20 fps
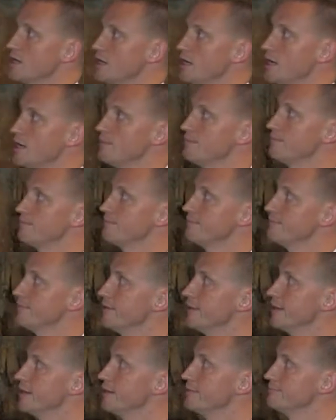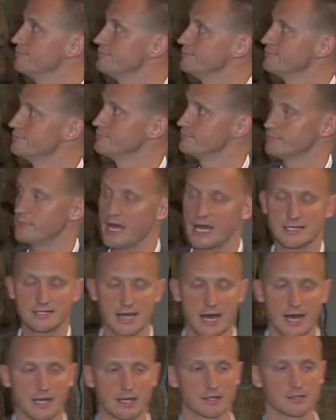again,
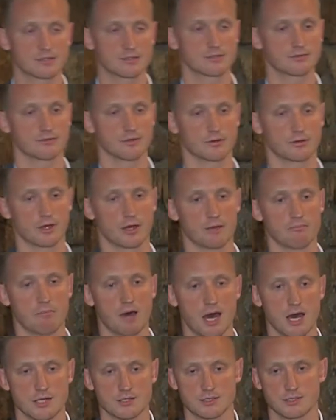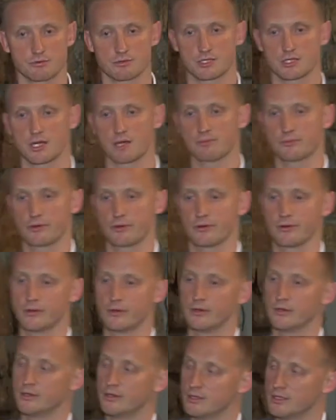antagonist, okay, binds the receptor
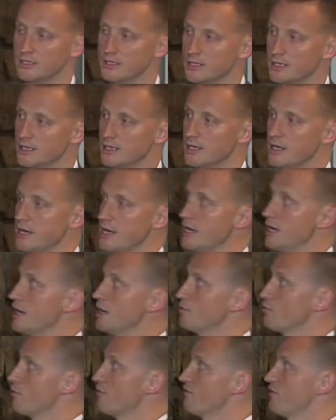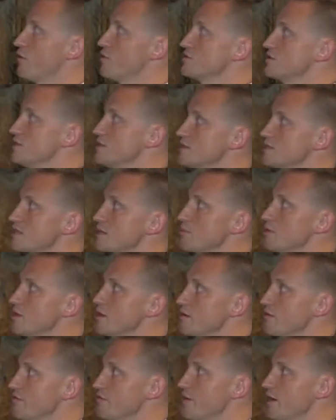and reverses some of
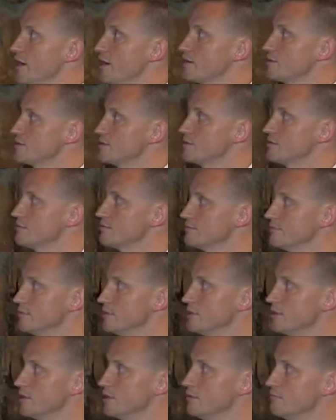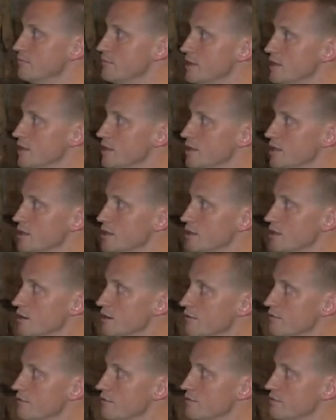the effects
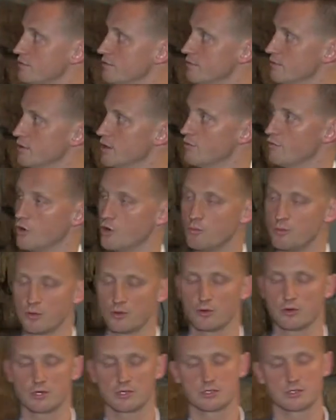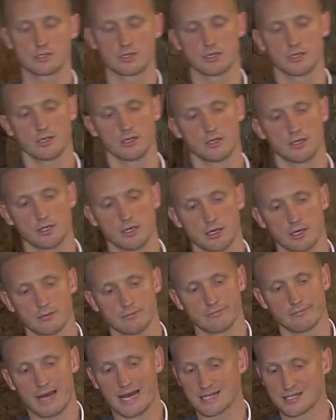of opioids.
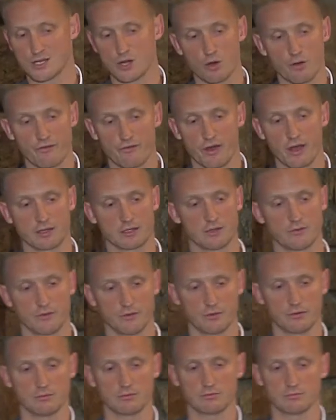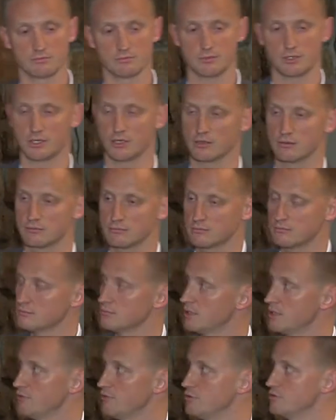Has no effect if you
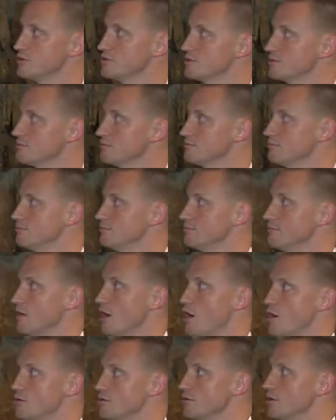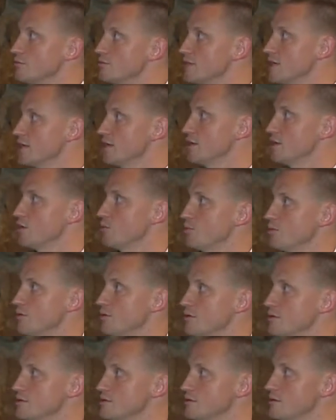just don't take any
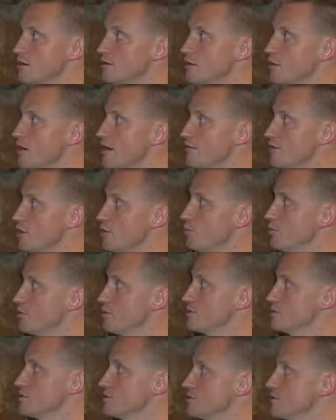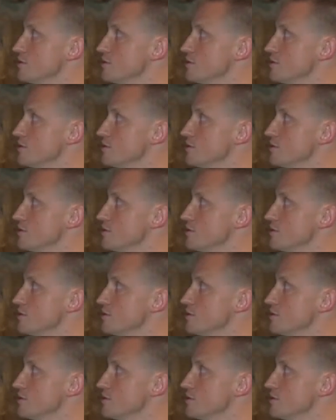opioids or don't have any opioids in your